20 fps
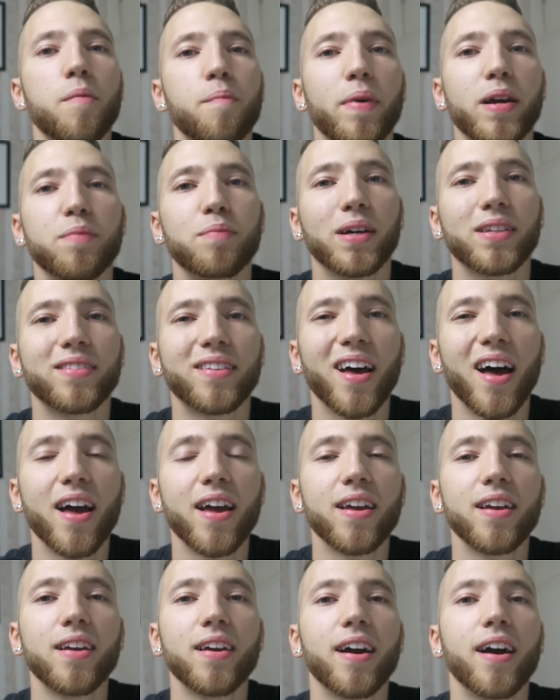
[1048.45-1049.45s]
Made my
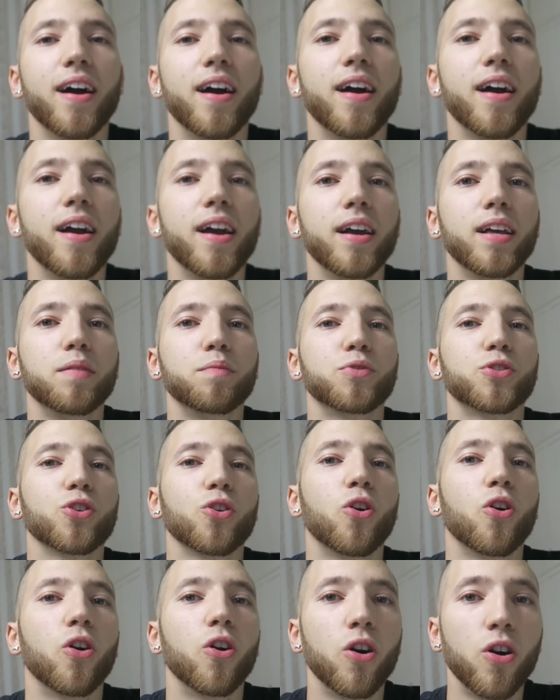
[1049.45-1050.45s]
day, and I'm
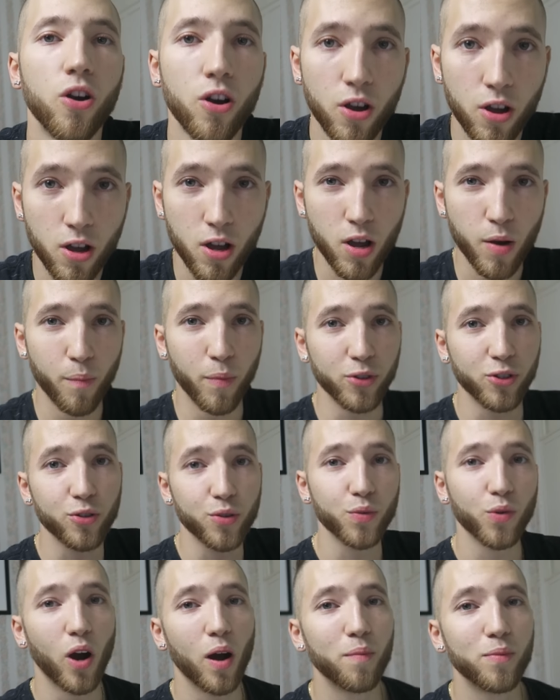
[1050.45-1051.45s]
sure my
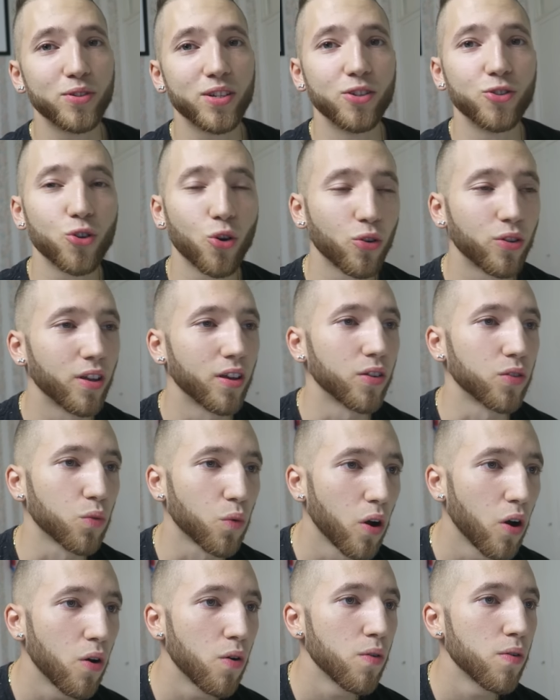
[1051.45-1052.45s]
subscribers enjoyed it as
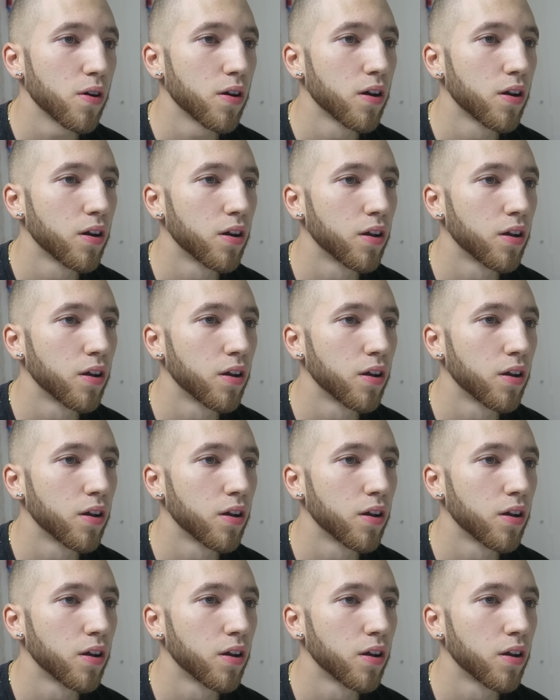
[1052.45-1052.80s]
well.